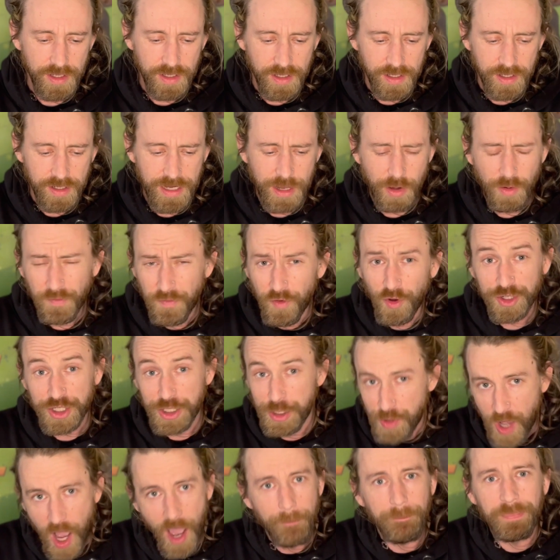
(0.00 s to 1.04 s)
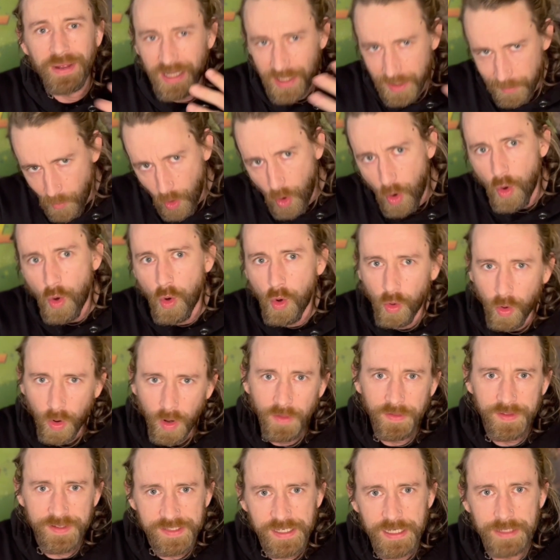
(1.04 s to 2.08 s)
Now, unfortunately, you can't build them all
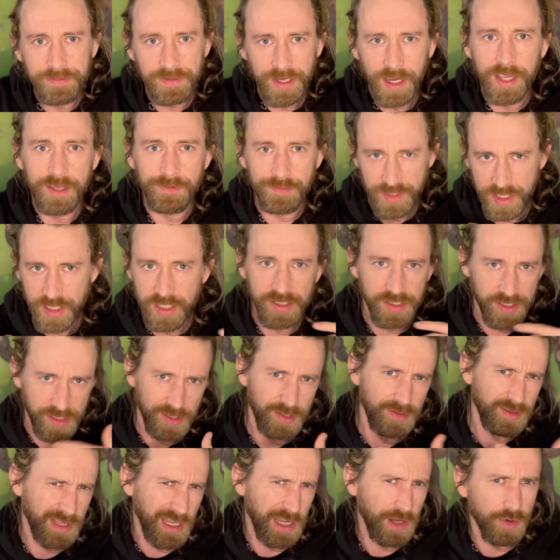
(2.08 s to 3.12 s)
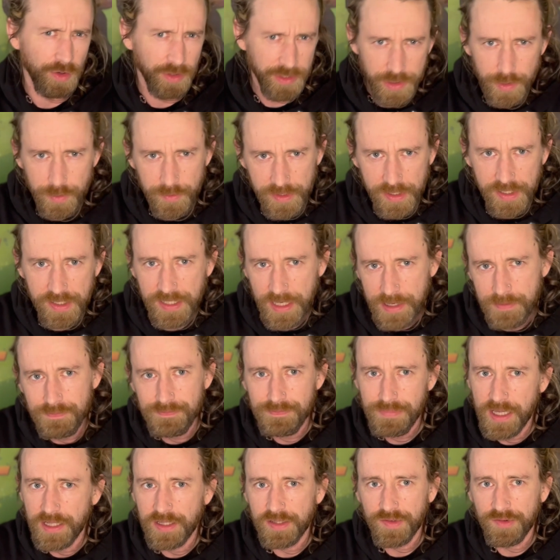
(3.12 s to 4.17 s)
at the same time because they all use the same
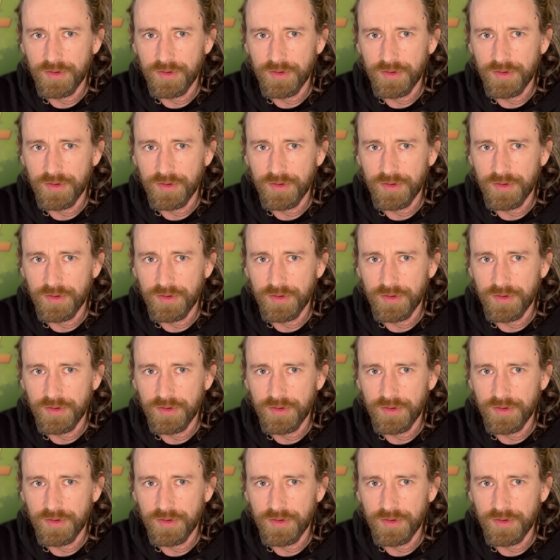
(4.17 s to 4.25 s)
bits for